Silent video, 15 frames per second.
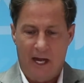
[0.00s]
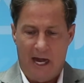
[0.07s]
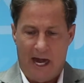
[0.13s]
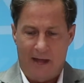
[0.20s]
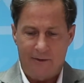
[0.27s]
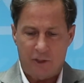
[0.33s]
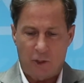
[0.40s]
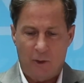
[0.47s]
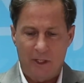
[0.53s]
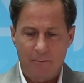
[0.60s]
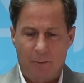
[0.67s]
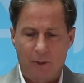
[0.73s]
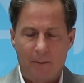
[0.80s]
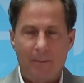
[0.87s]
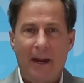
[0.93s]
And then go ahead and
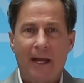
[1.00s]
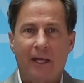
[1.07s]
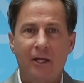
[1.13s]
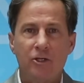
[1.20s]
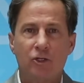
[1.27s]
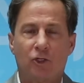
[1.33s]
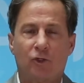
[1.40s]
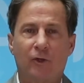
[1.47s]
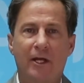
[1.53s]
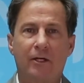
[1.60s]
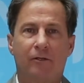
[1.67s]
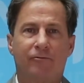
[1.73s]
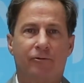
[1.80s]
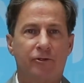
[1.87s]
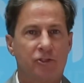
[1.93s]
put it back in your cradle
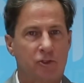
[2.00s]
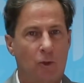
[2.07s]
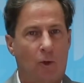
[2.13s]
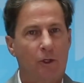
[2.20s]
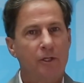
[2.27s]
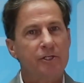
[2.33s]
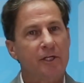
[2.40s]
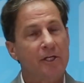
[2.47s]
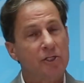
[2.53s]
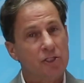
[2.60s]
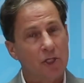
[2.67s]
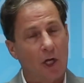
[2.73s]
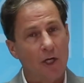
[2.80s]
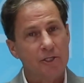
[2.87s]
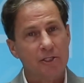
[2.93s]
for storage and
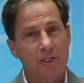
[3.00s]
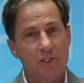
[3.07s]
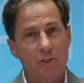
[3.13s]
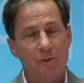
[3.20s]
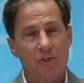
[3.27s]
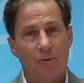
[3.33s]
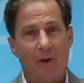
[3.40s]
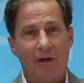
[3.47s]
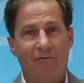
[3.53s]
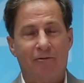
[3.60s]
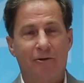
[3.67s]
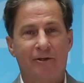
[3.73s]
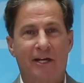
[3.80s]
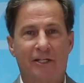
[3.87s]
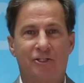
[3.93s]
charging so it's ready for your
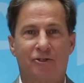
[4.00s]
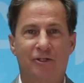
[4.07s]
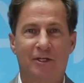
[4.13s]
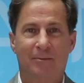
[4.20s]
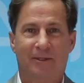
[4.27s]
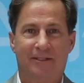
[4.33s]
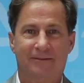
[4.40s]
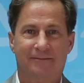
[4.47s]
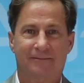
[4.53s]
next treatment.